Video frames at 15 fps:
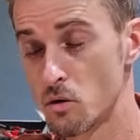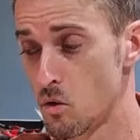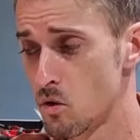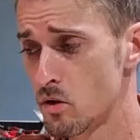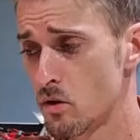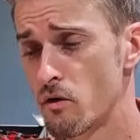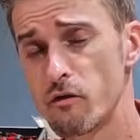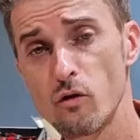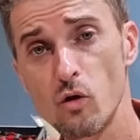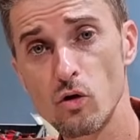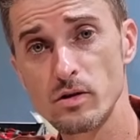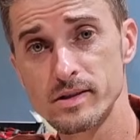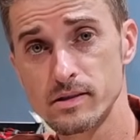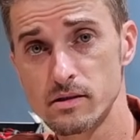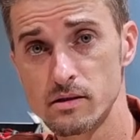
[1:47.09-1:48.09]
Or of
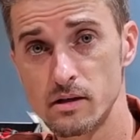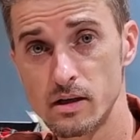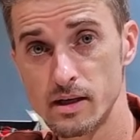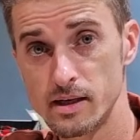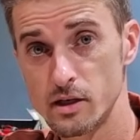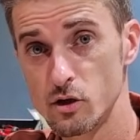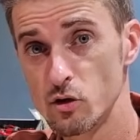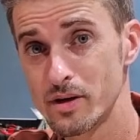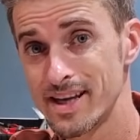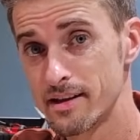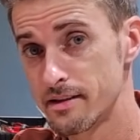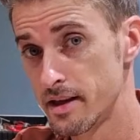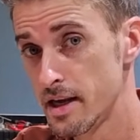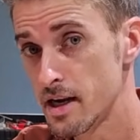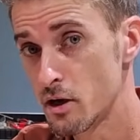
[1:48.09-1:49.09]
course, you can
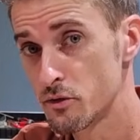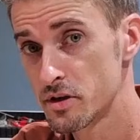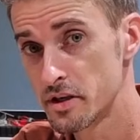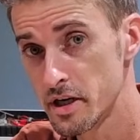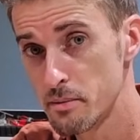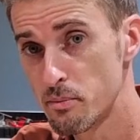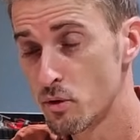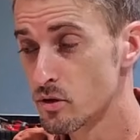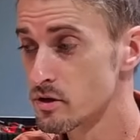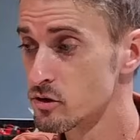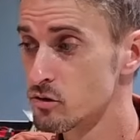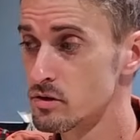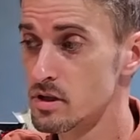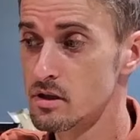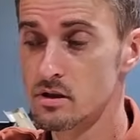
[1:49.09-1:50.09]
take out the reports
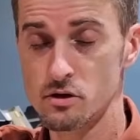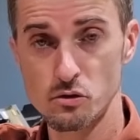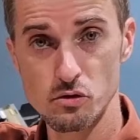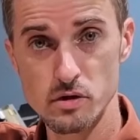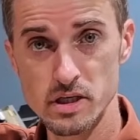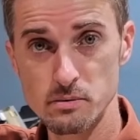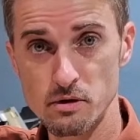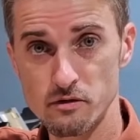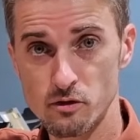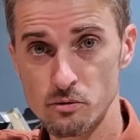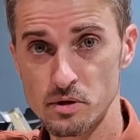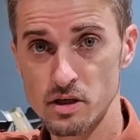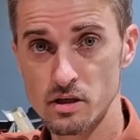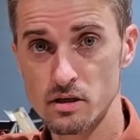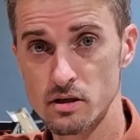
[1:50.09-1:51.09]
using a USB from
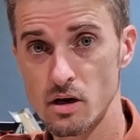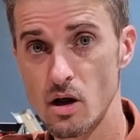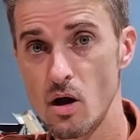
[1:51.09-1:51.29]
here,